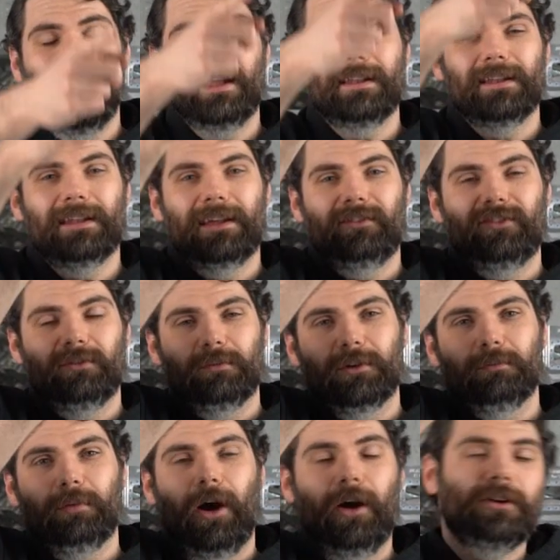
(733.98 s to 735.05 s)
underneath some
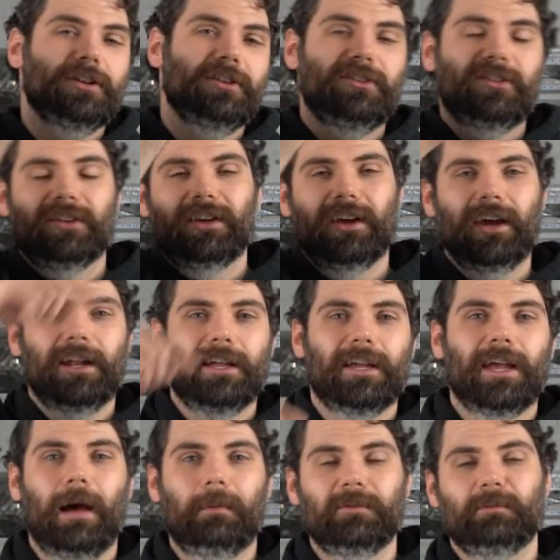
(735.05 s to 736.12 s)
components and then
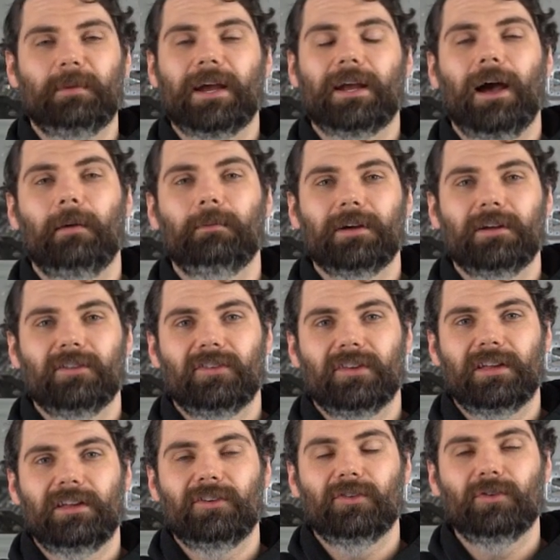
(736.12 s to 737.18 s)
comes back up to
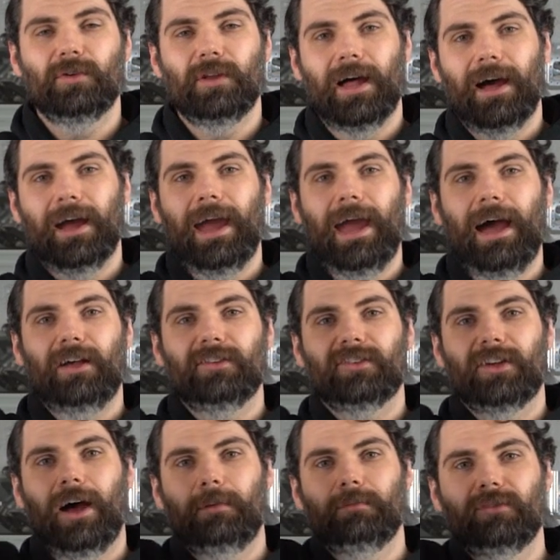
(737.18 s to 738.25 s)
the intercooler. Ours
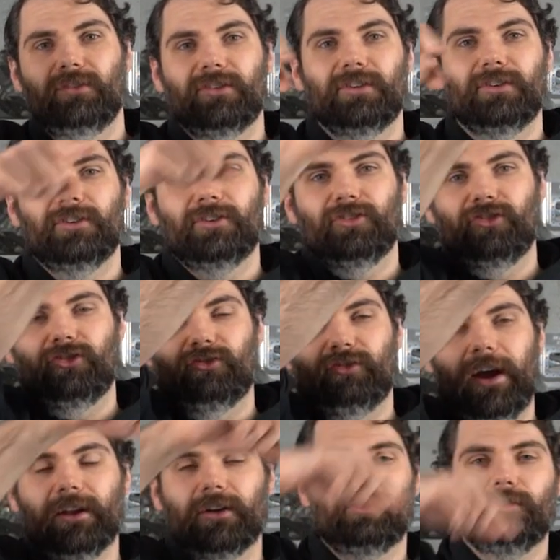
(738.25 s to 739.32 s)
comes
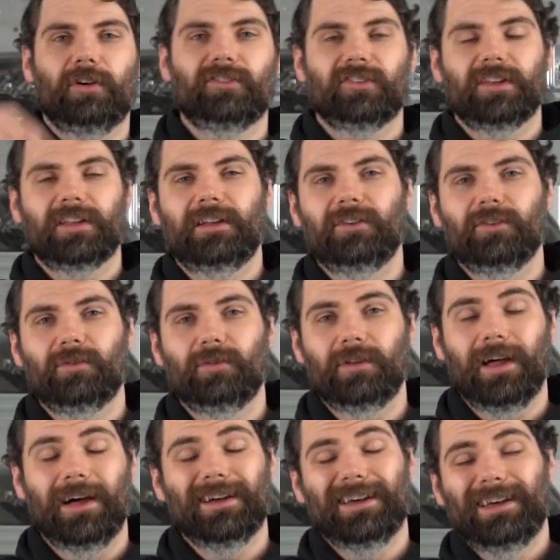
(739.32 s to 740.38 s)
straight across to the
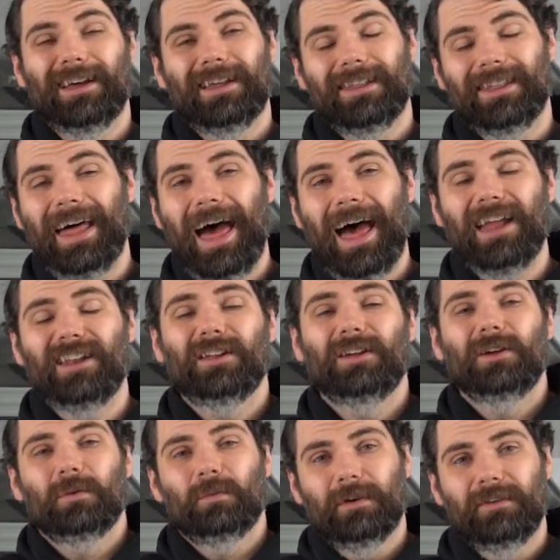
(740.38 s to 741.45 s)
intercooler. That
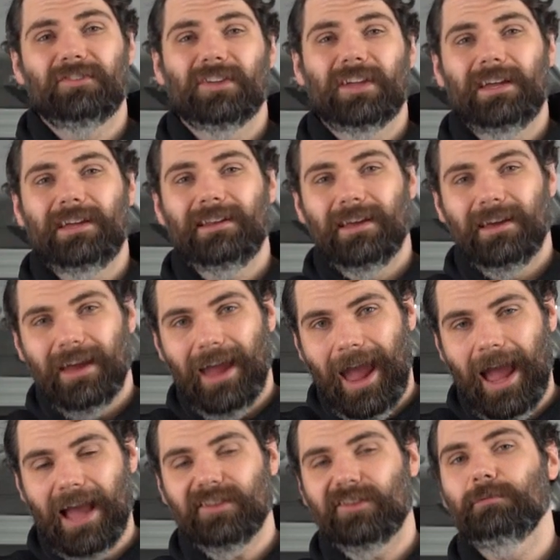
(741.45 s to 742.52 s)
we've seen
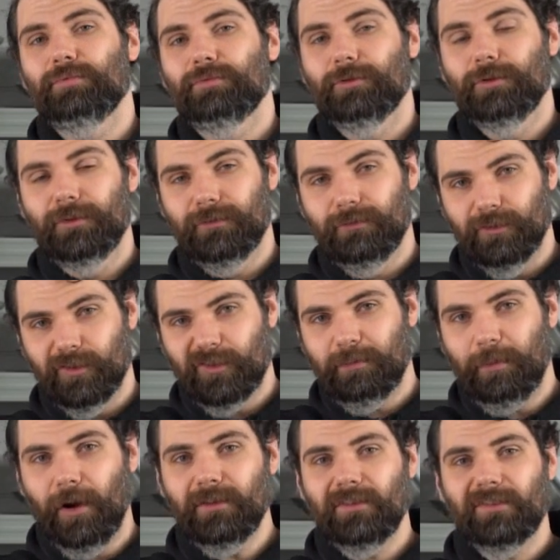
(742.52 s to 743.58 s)
has improved
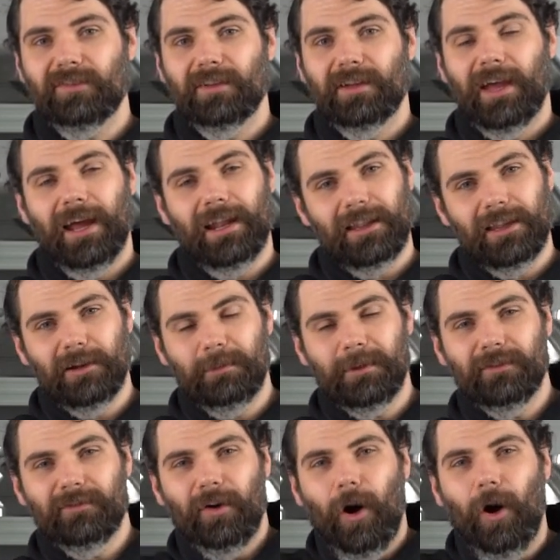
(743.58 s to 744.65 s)
response and a little
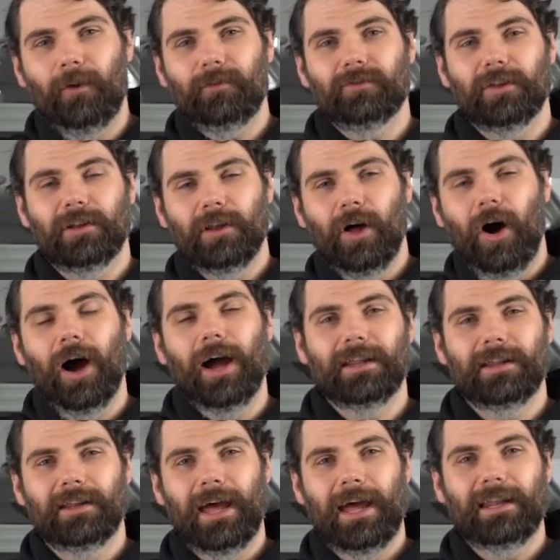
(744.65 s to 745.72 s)
bit of off the line
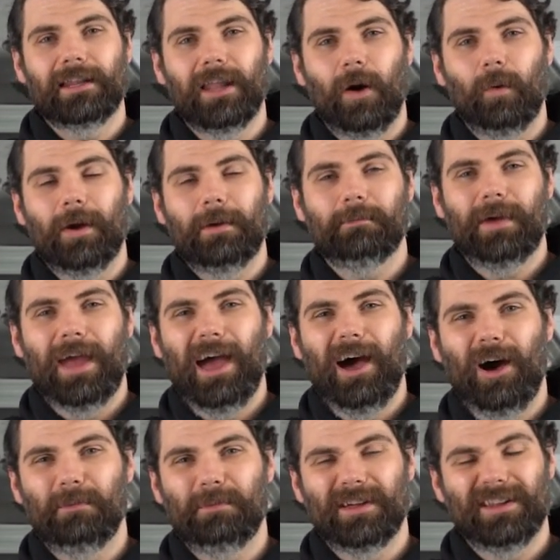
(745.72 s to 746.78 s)
and low end
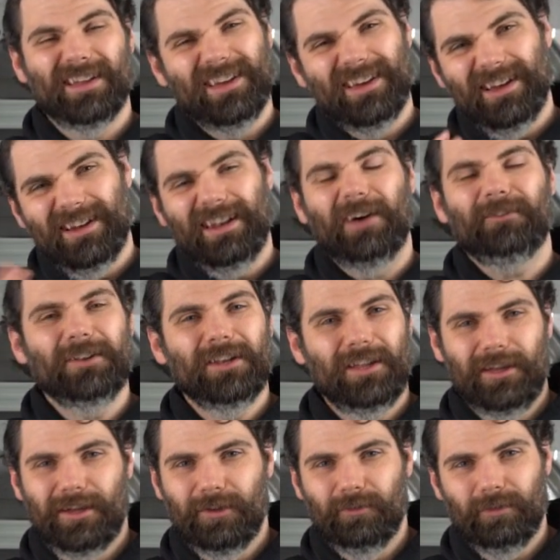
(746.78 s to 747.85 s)
power, but nothing that
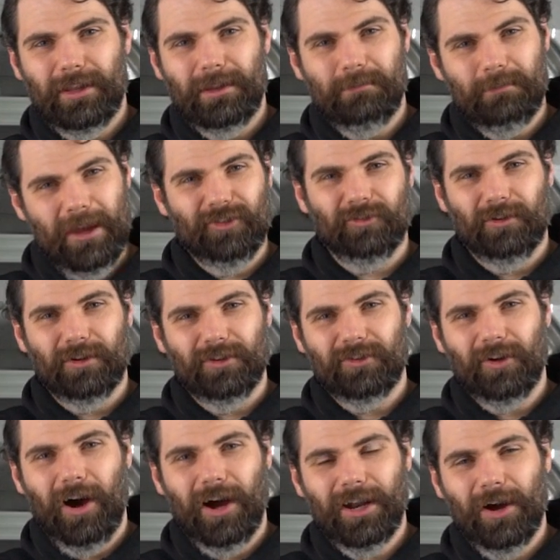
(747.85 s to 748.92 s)
you can really measure on a
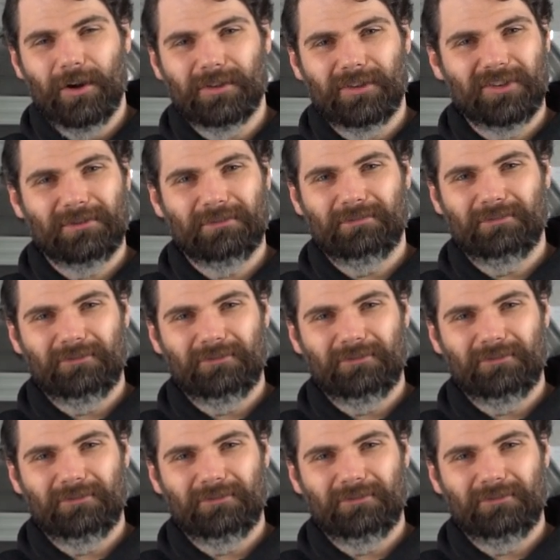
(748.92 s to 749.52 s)
dyno. It's